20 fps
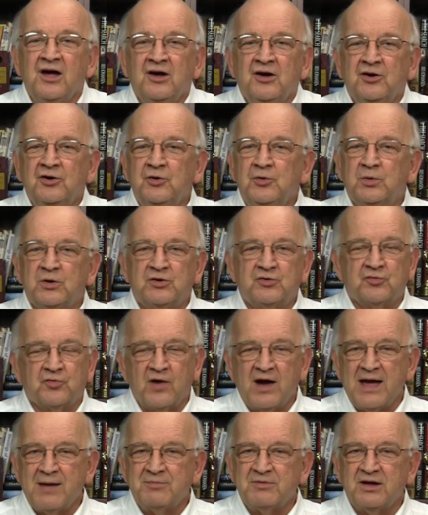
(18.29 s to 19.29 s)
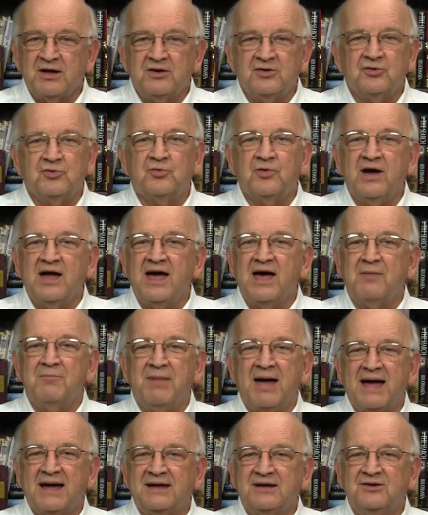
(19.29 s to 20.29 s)
who were trapped underground
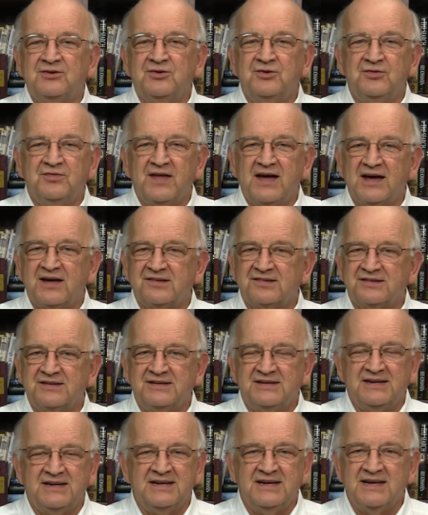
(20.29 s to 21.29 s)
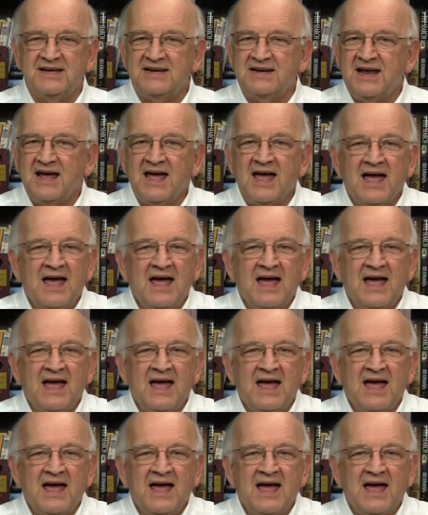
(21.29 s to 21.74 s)
back in 2010.